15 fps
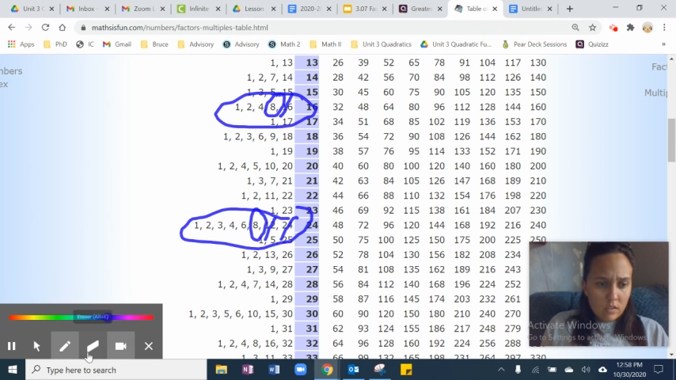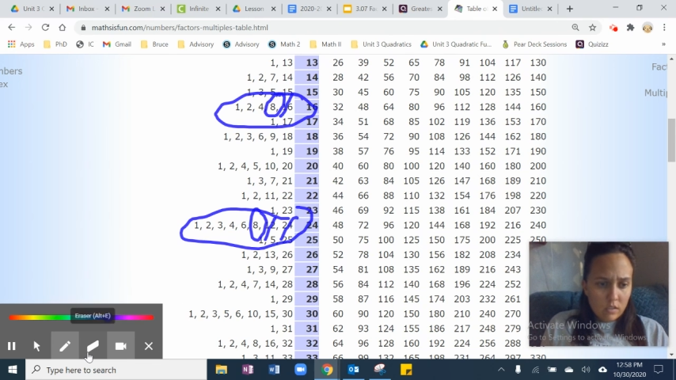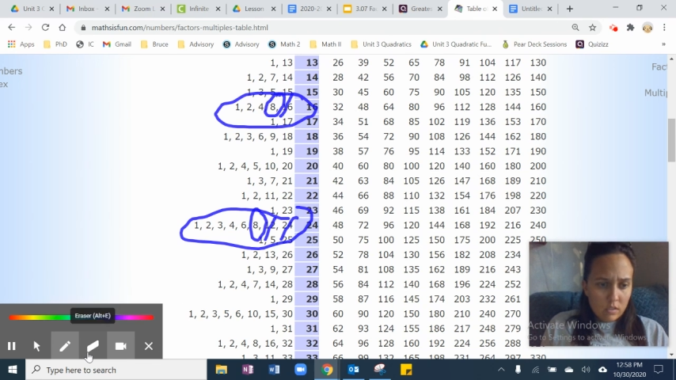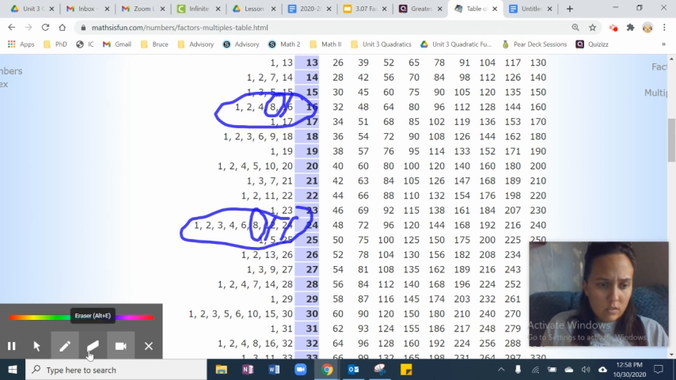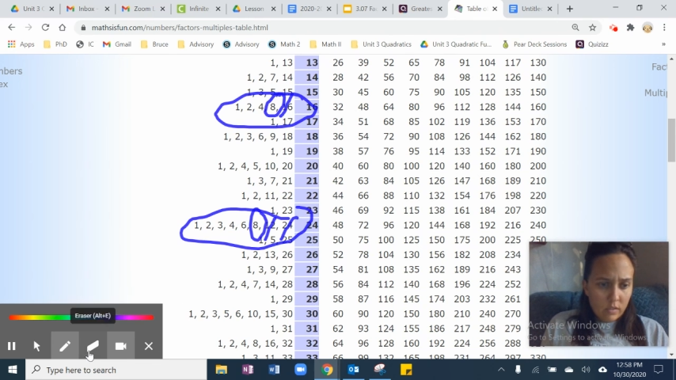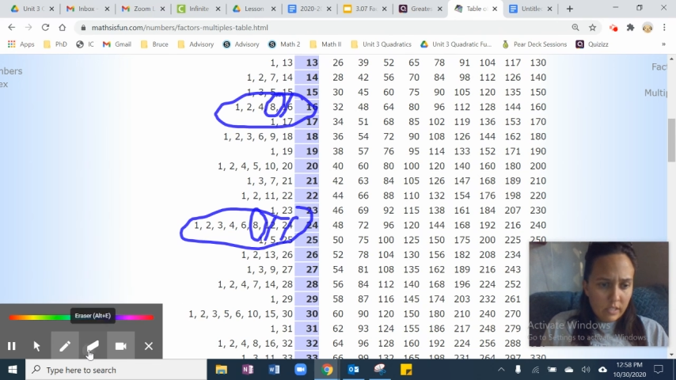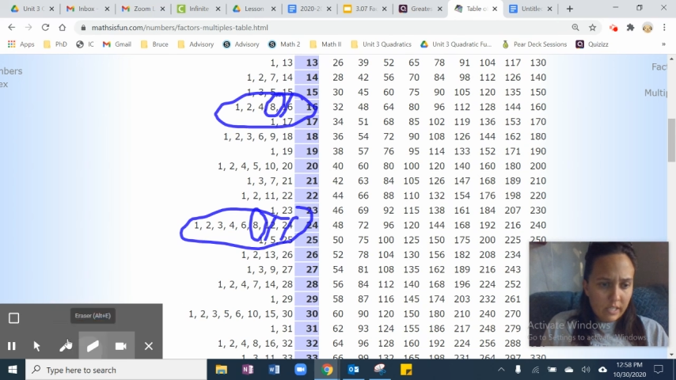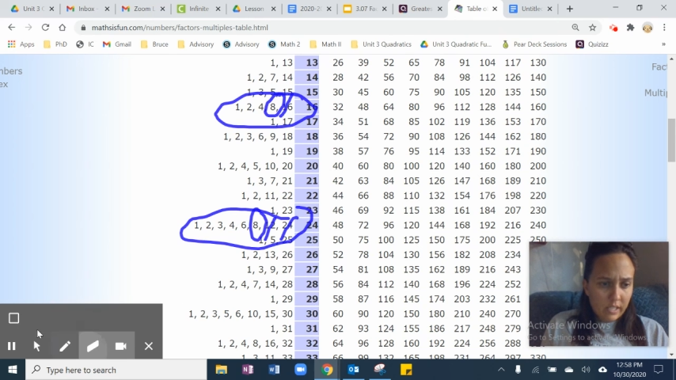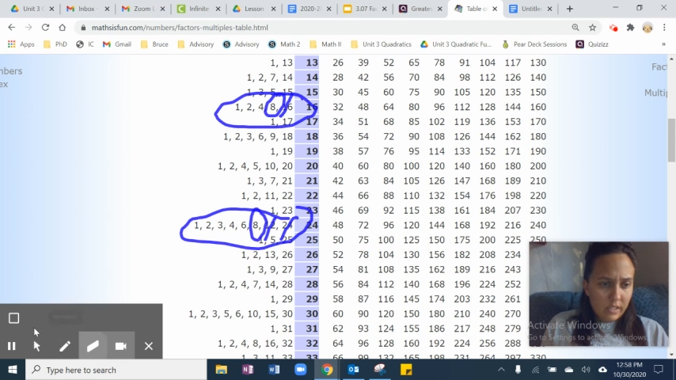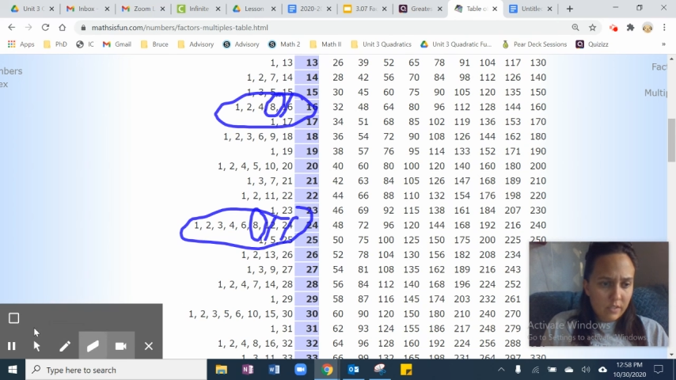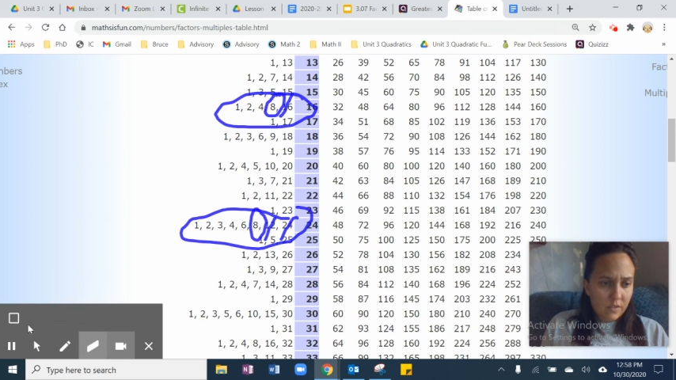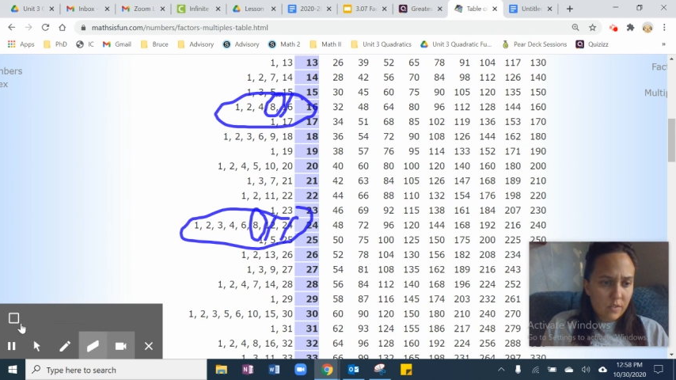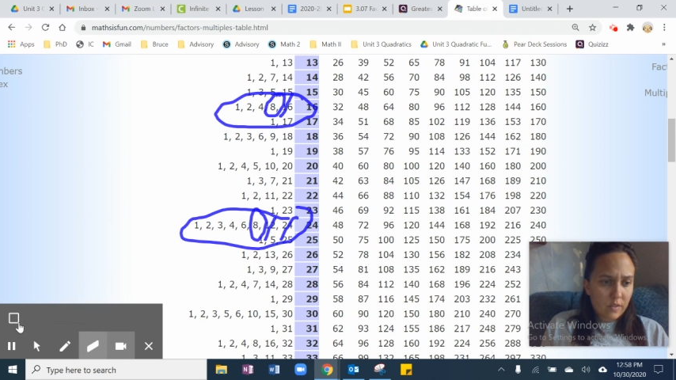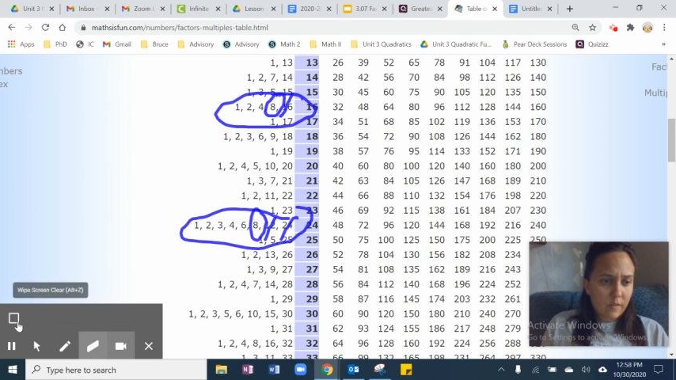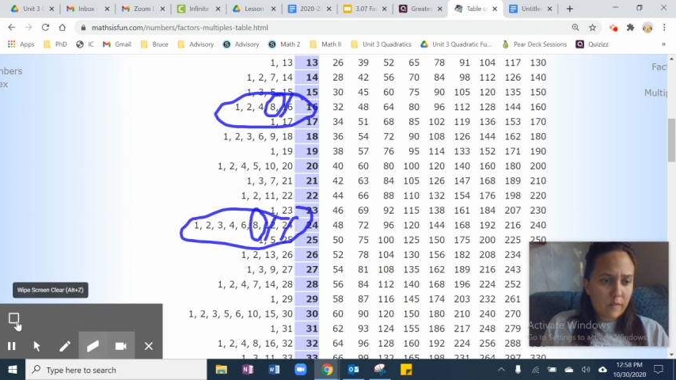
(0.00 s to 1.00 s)
So 8
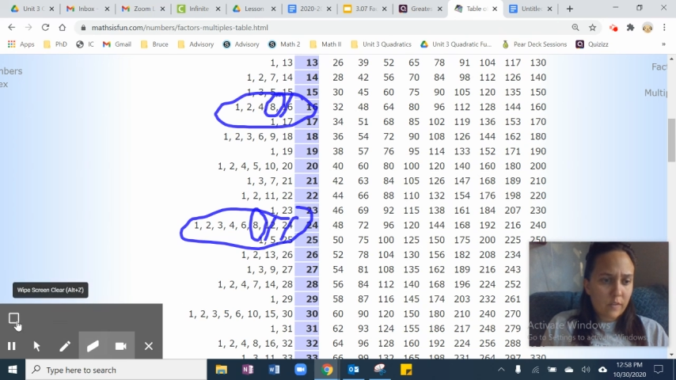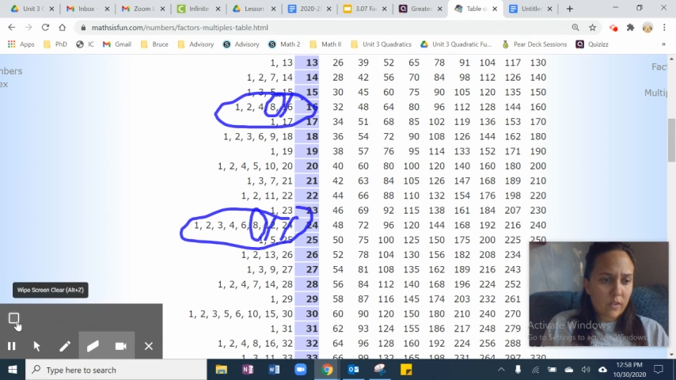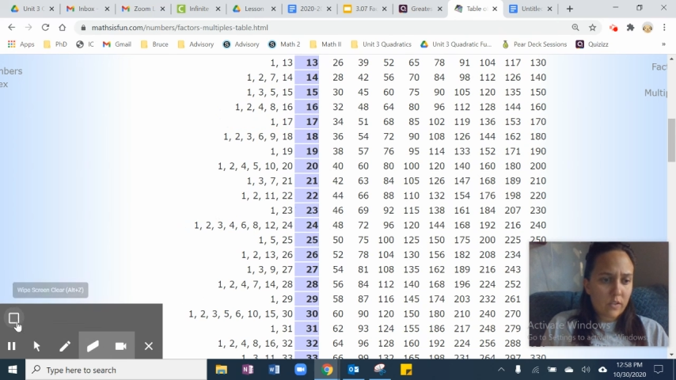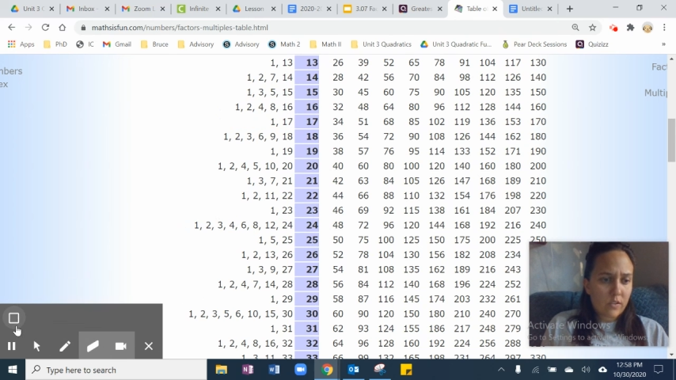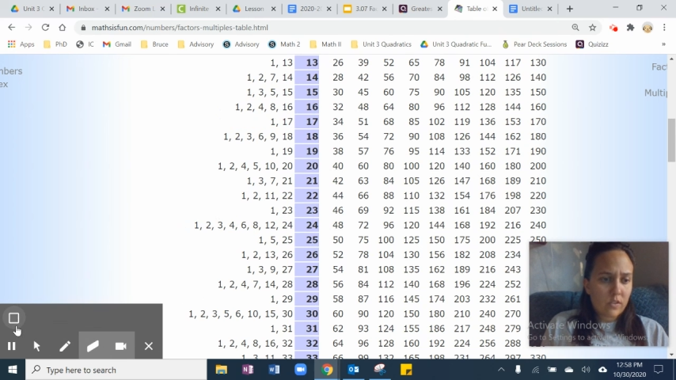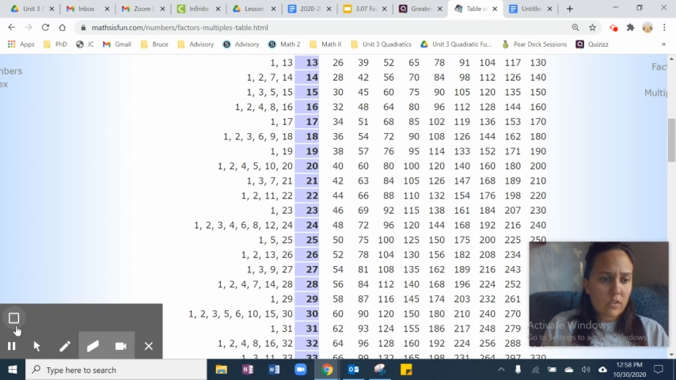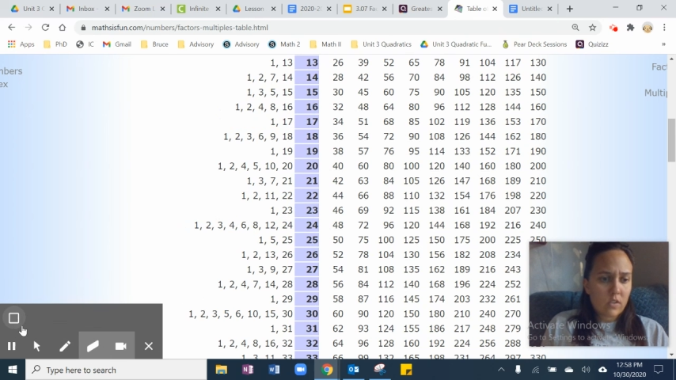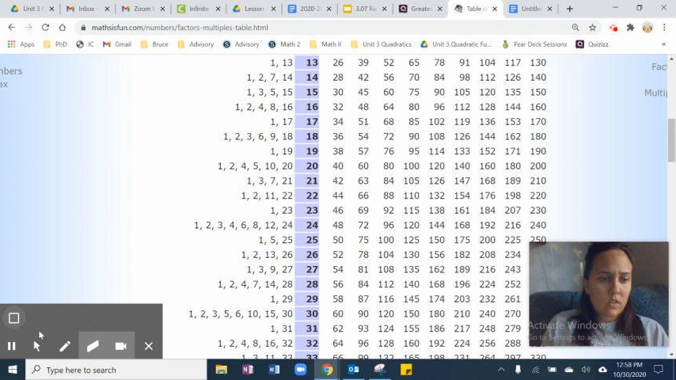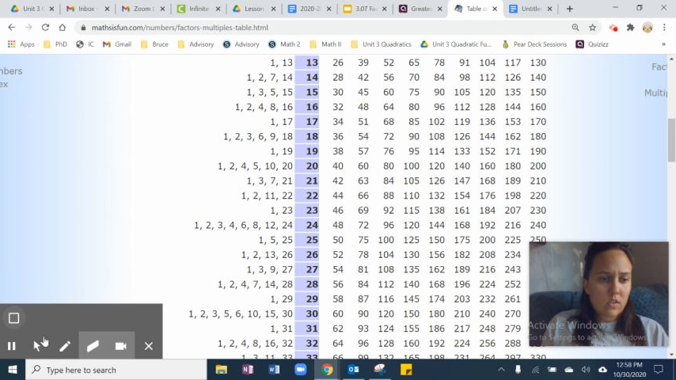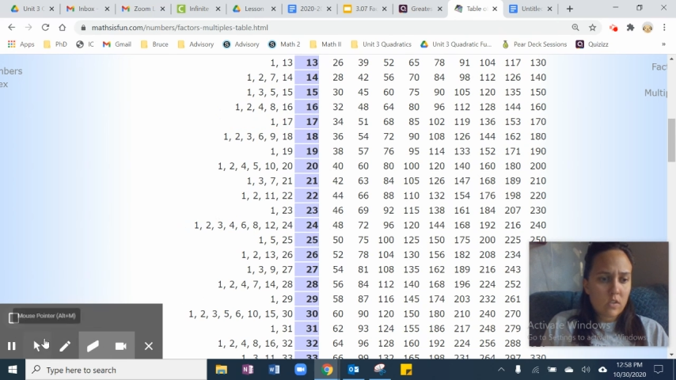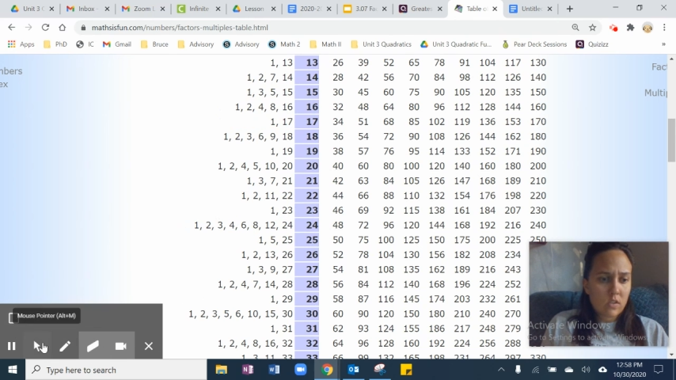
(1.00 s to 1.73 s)
is the first